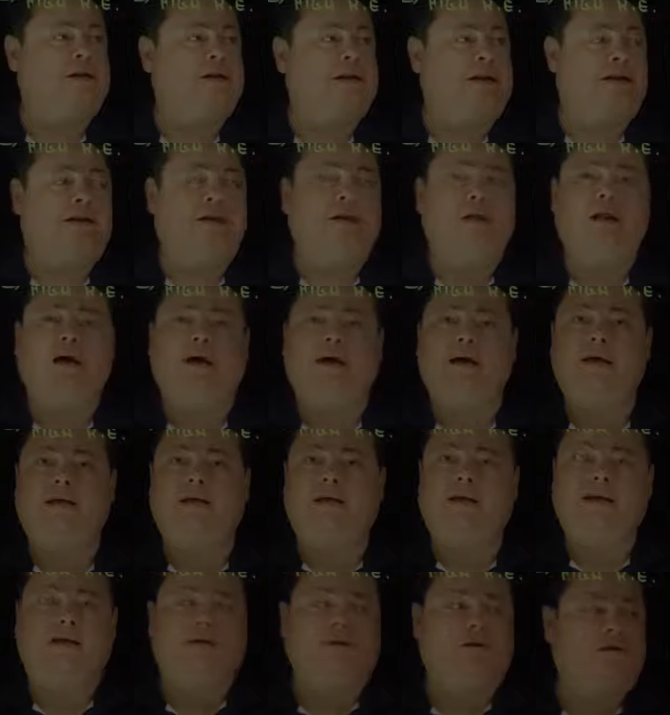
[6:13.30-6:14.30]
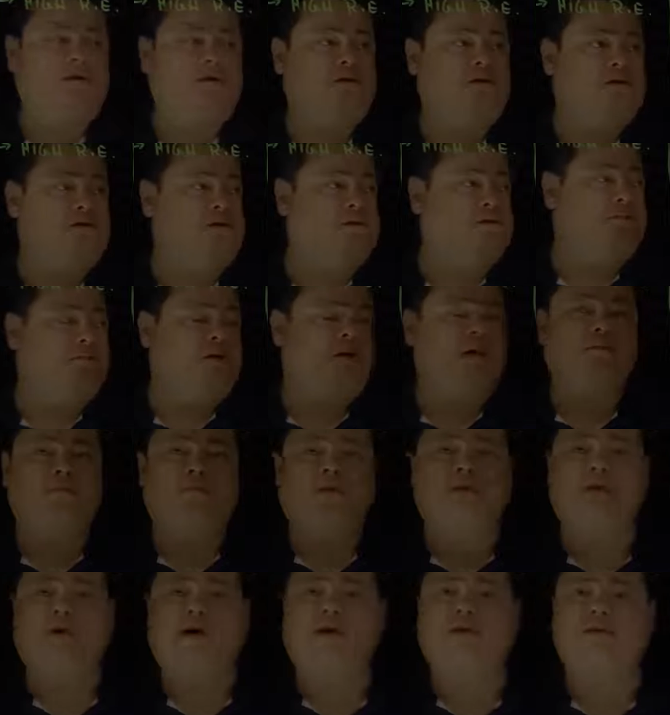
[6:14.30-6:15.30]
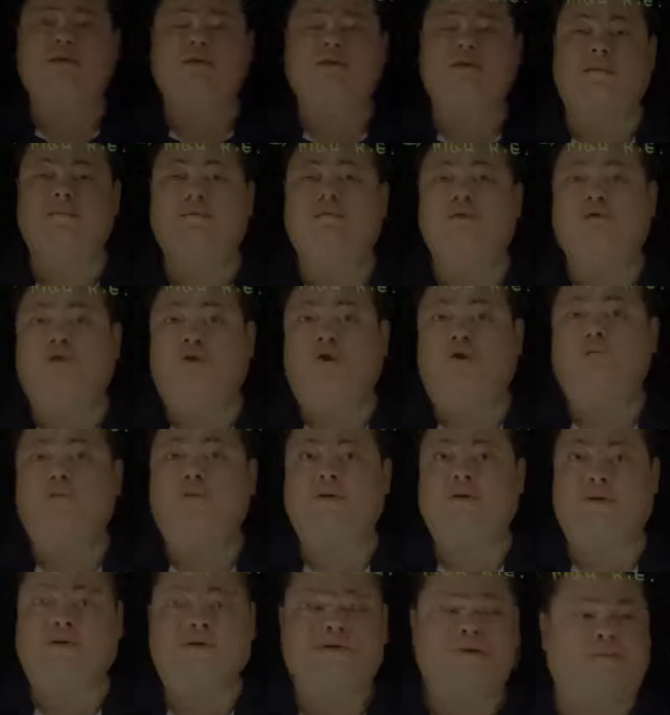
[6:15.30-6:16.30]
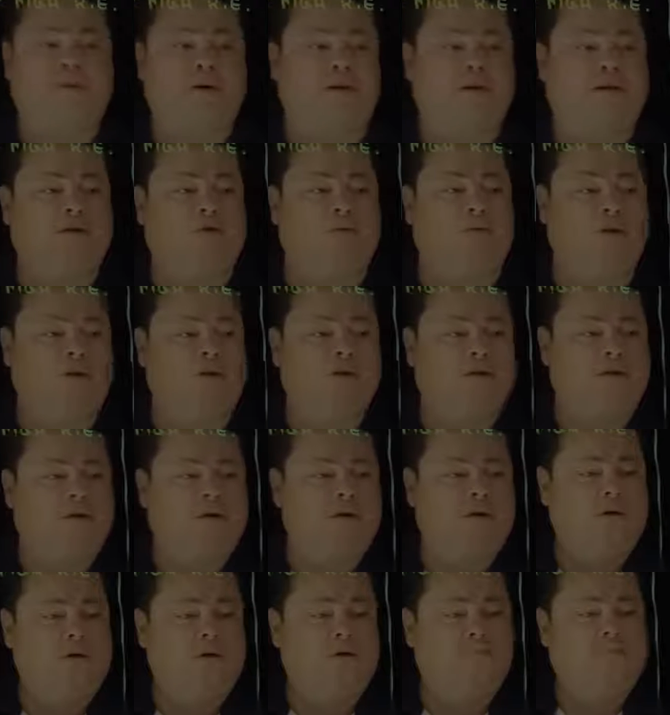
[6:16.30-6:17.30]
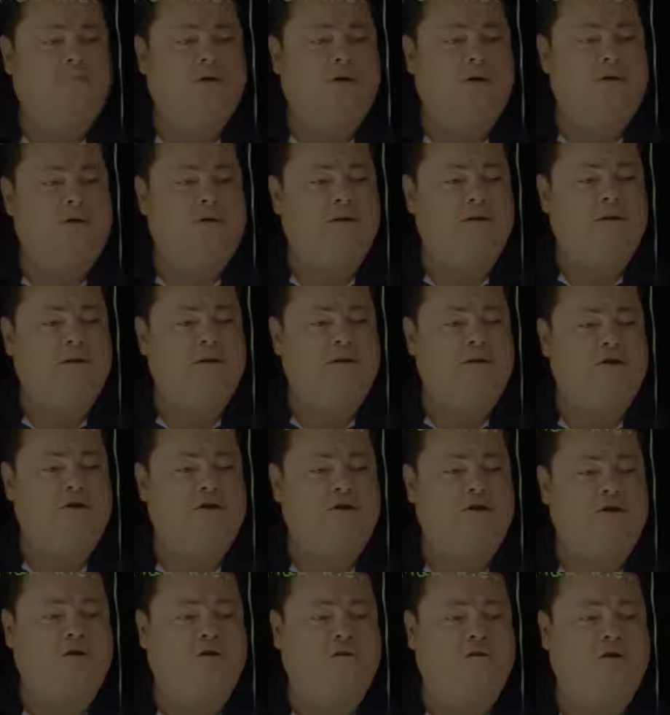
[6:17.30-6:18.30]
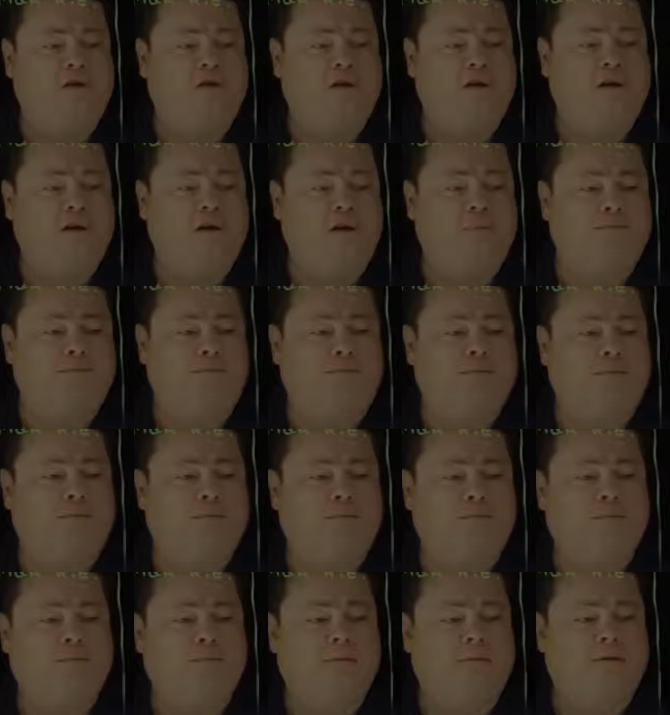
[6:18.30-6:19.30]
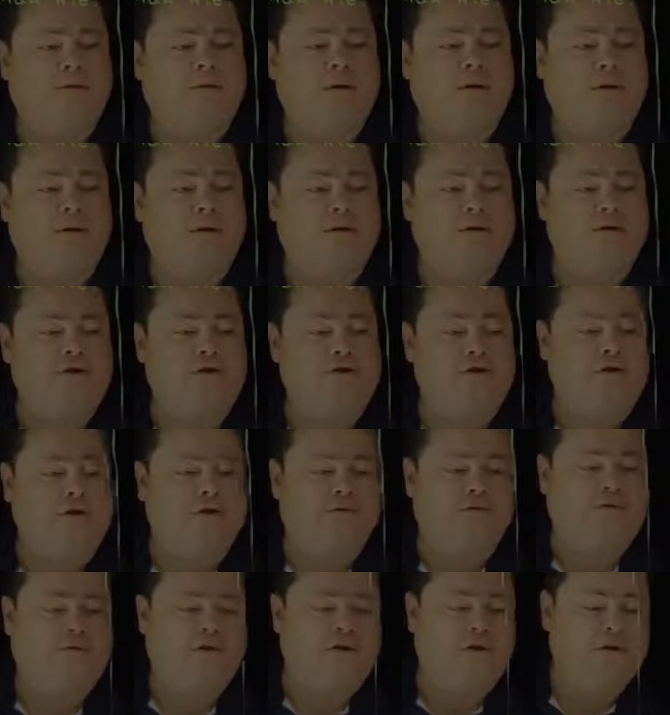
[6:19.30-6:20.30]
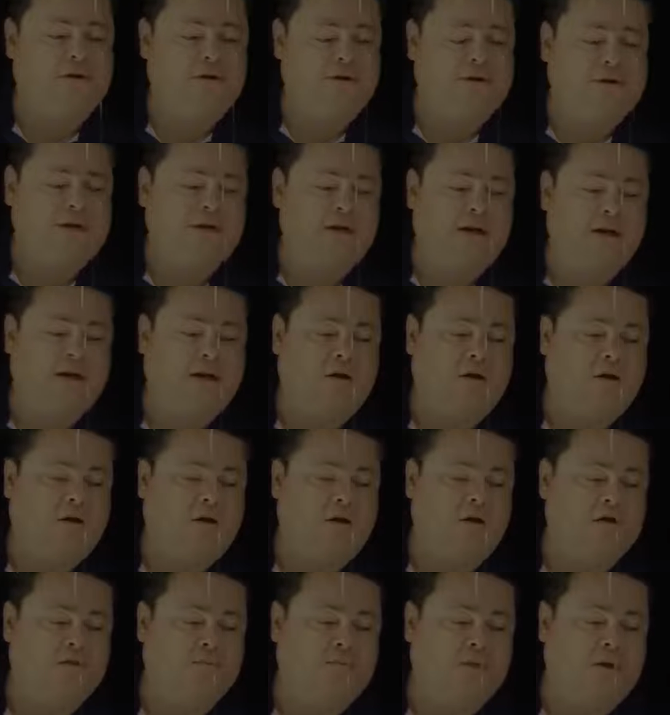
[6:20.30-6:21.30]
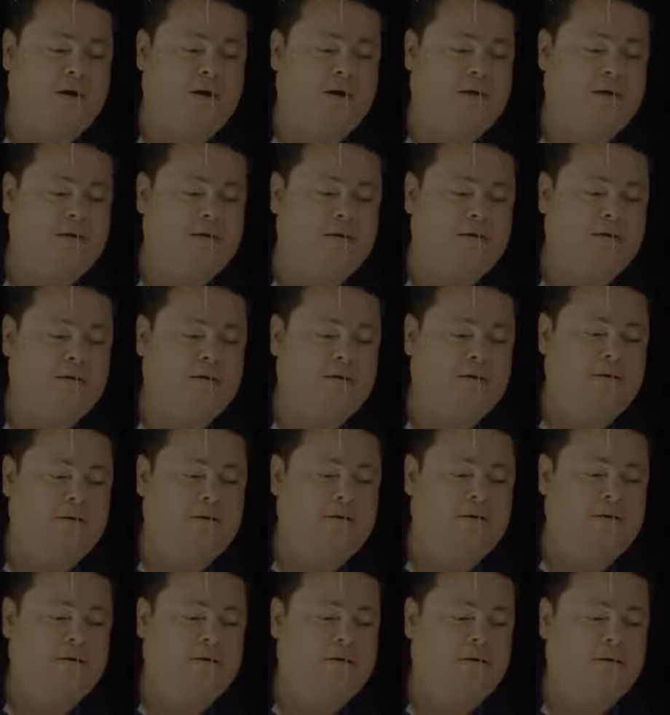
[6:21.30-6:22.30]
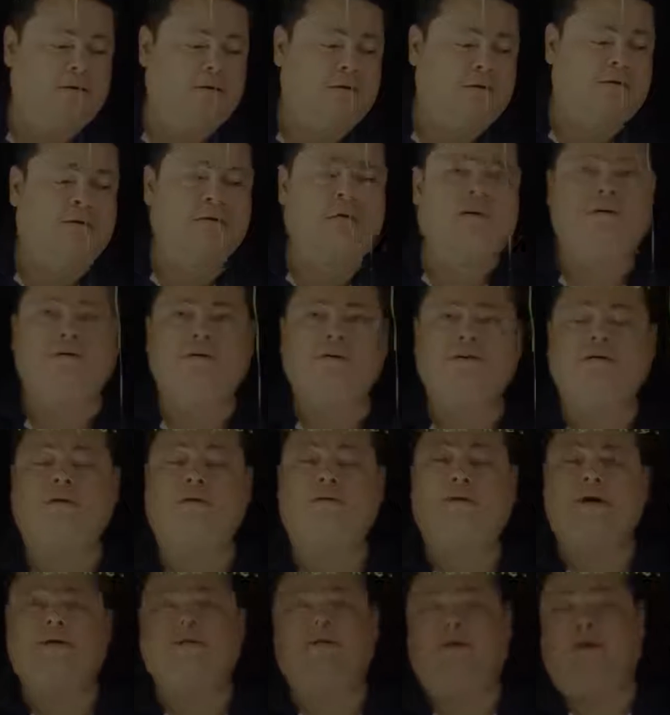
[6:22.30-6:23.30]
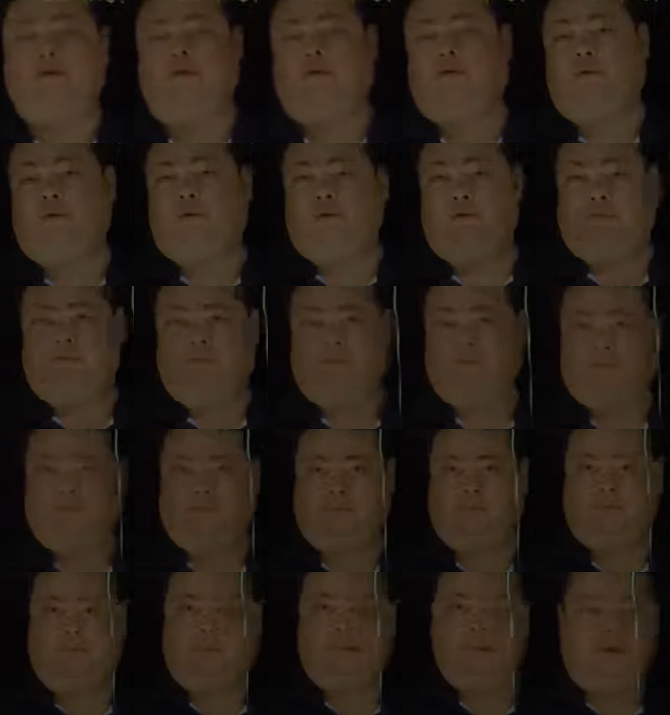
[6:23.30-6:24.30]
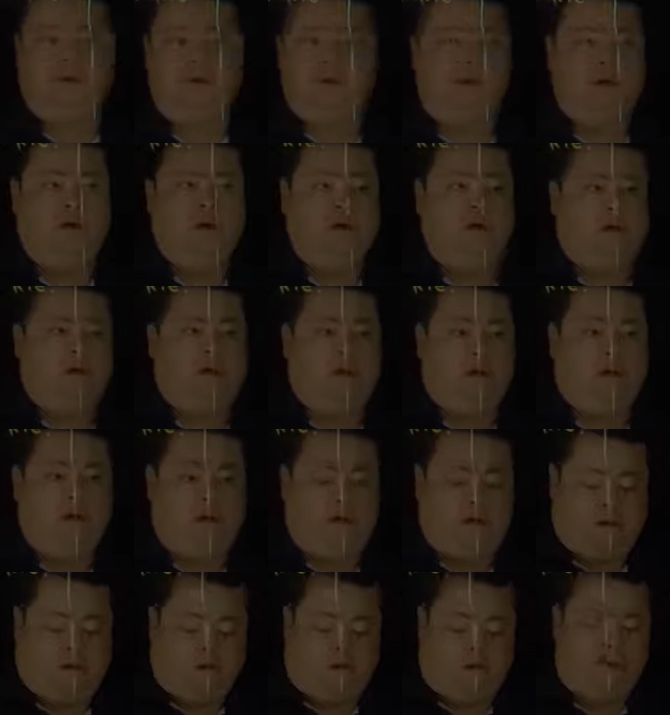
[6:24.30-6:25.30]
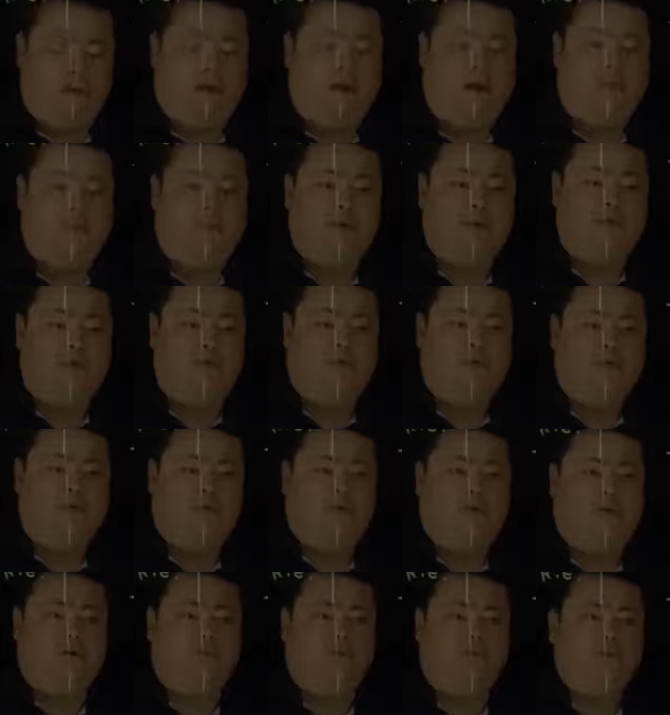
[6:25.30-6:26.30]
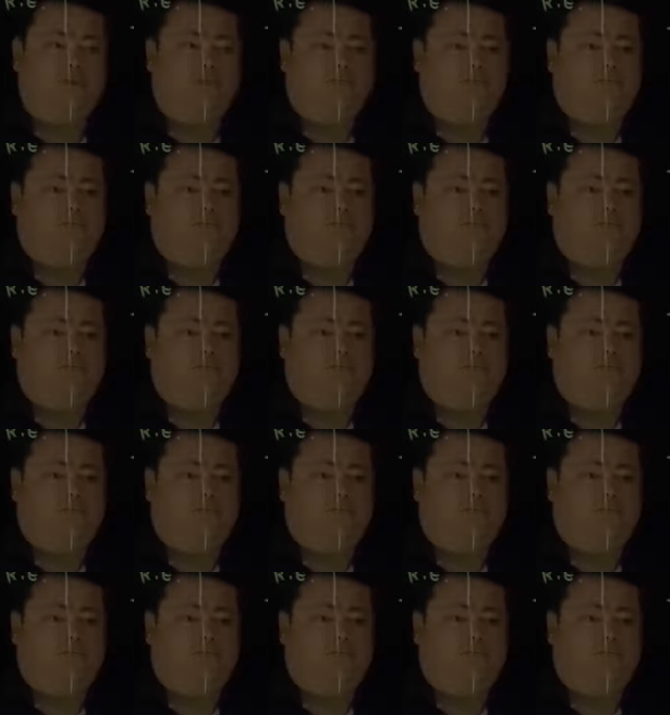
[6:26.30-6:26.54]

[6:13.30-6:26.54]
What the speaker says: another line that is maybe has the same slope as the expected one, but is shifted up. And this shift is exactly caused by systematic error. Or maybe, you know,